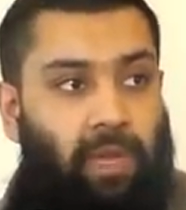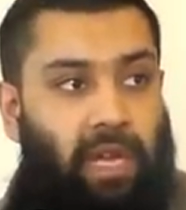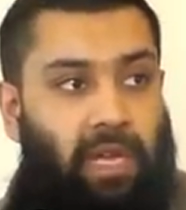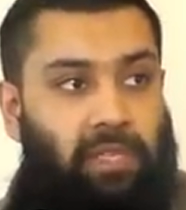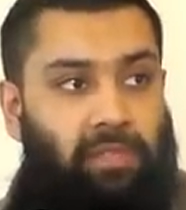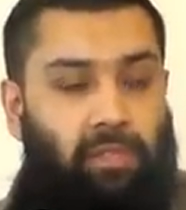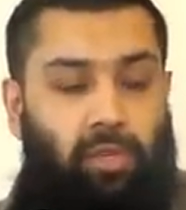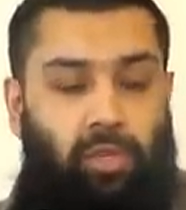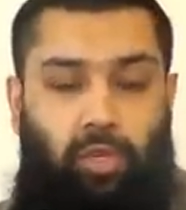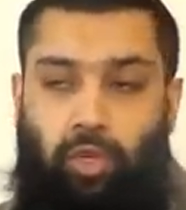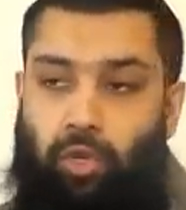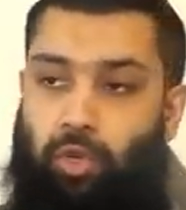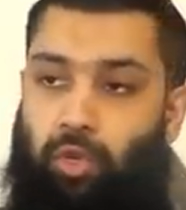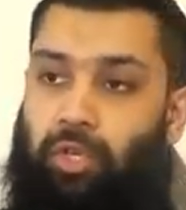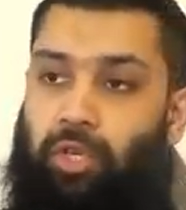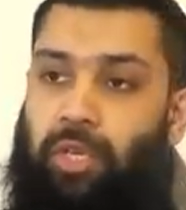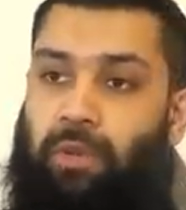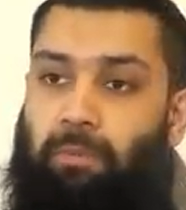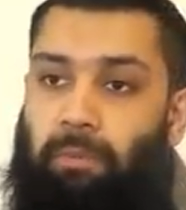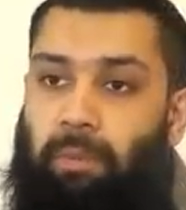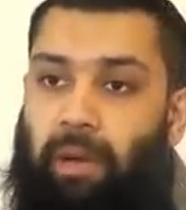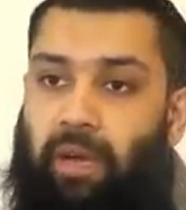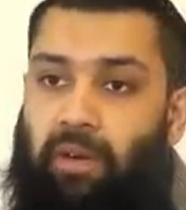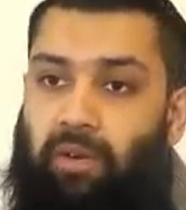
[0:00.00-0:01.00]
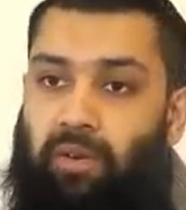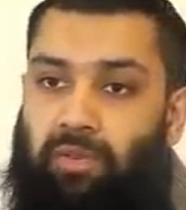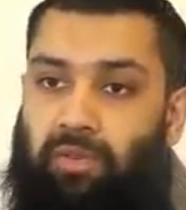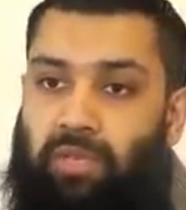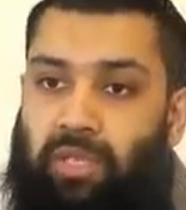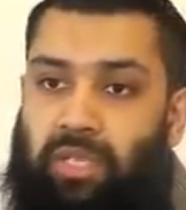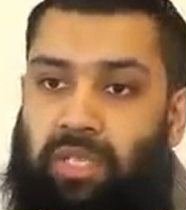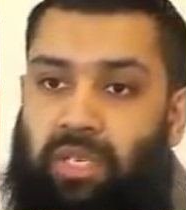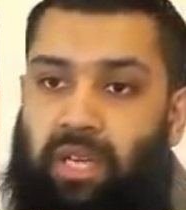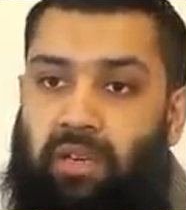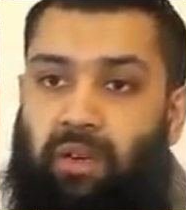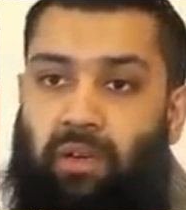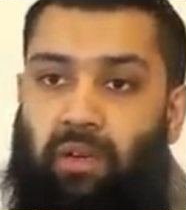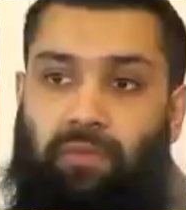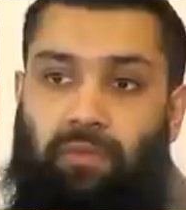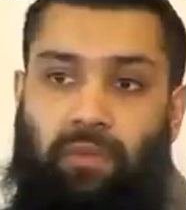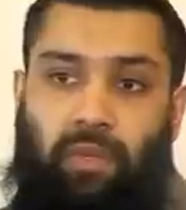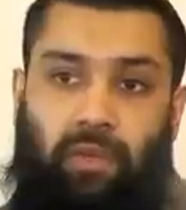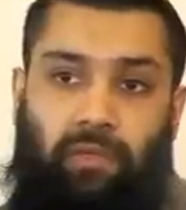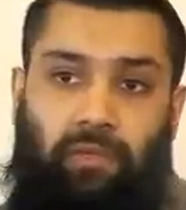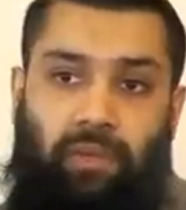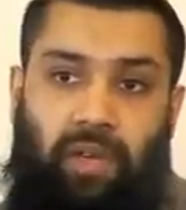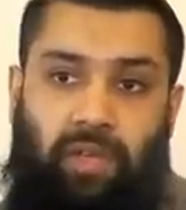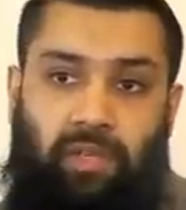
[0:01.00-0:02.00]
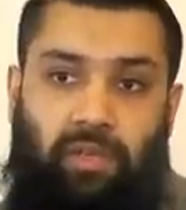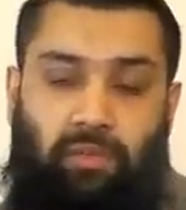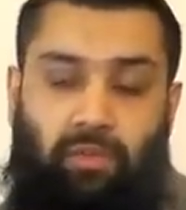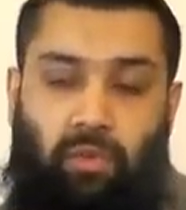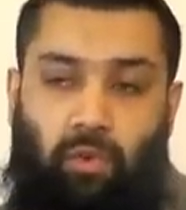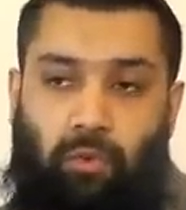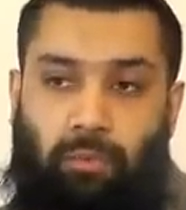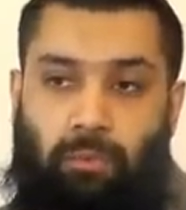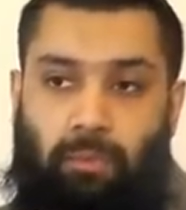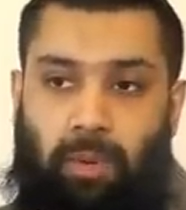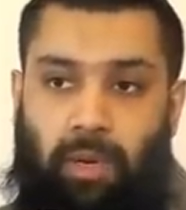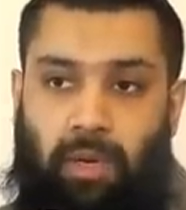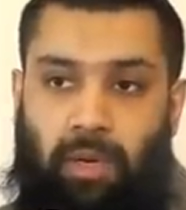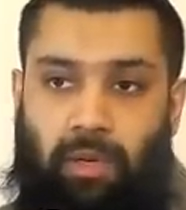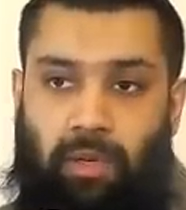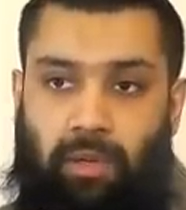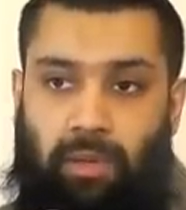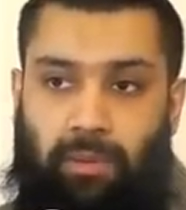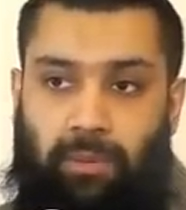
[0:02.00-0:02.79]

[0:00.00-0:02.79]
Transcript: has a huge impact on the state of the affairs of the Ummah.